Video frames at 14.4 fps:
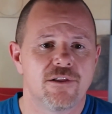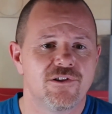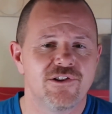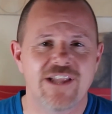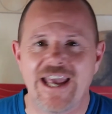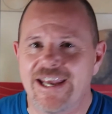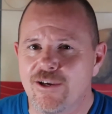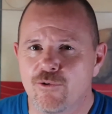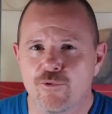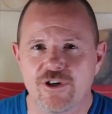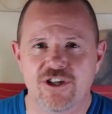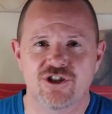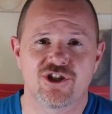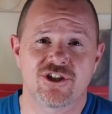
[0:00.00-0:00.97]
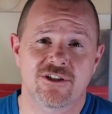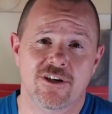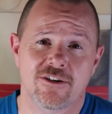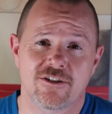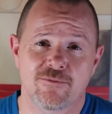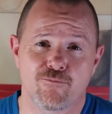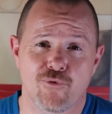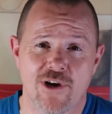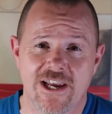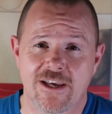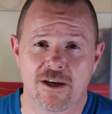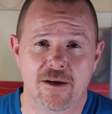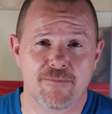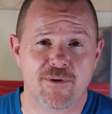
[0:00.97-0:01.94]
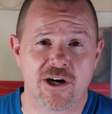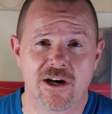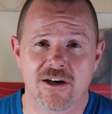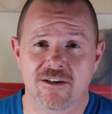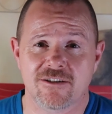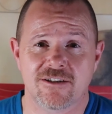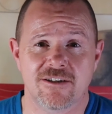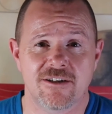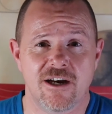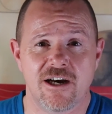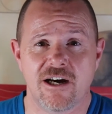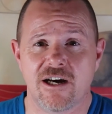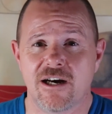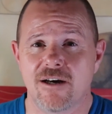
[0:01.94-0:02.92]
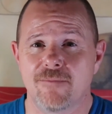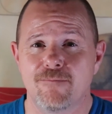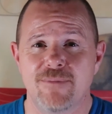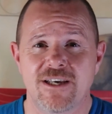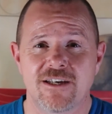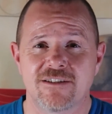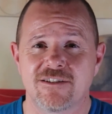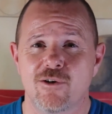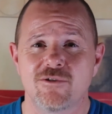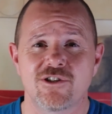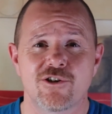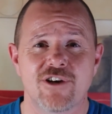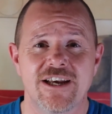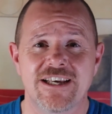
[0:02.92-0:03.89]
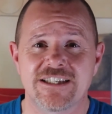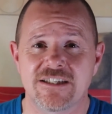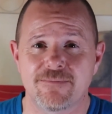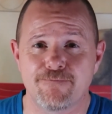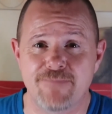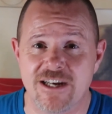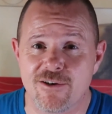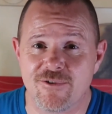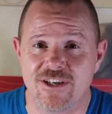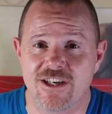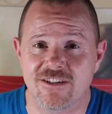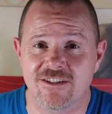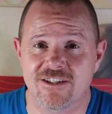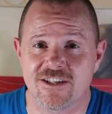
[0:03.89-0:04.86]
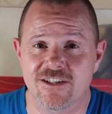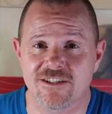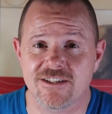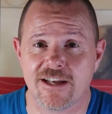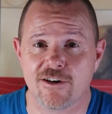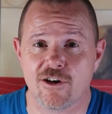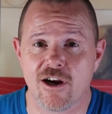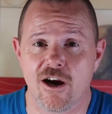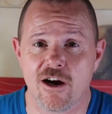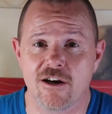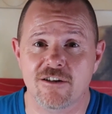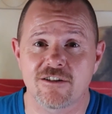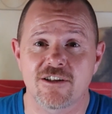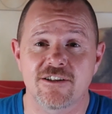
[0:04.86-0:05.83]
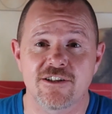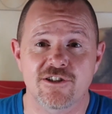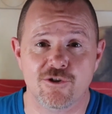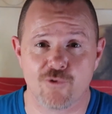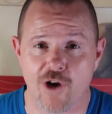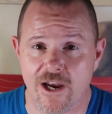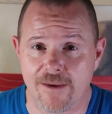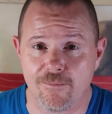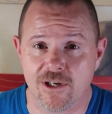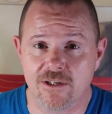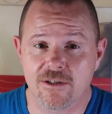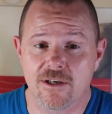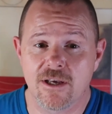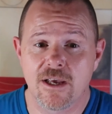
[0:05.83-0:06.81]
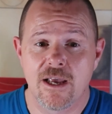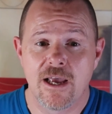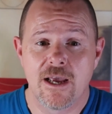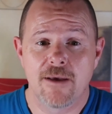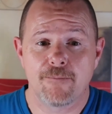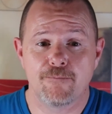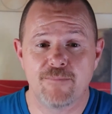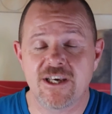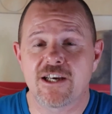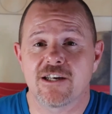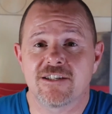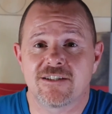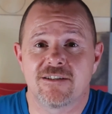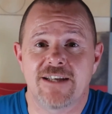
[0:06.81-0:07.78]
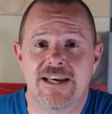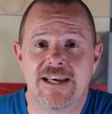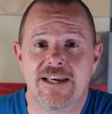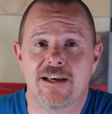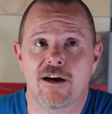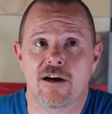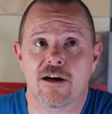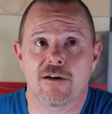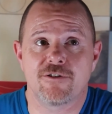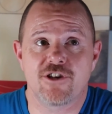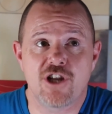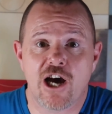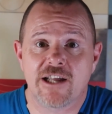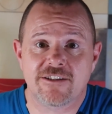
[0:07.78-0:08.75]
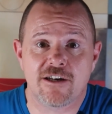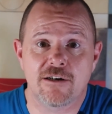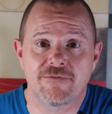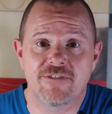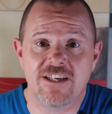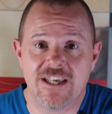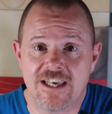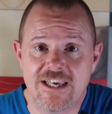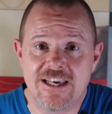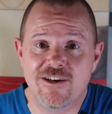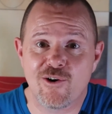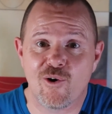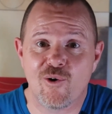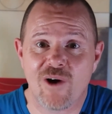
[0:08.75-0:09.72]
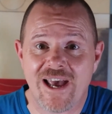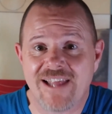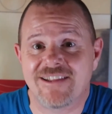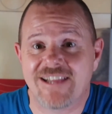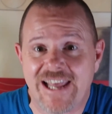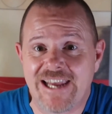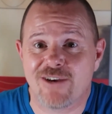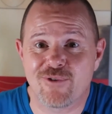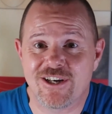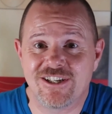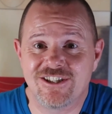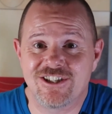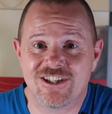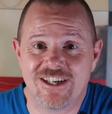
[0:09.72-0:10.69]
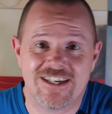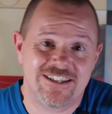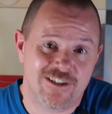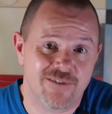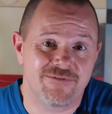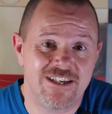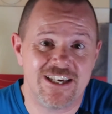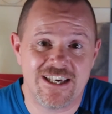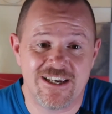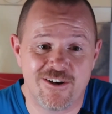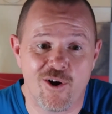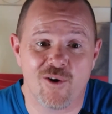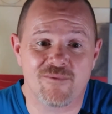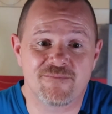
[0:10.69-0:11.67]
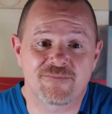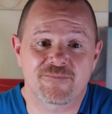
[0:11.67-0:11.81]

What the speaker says: Language starts breaking apart, because those are experiences that are hard to describe, because they are not of the ego, and language is of the ego.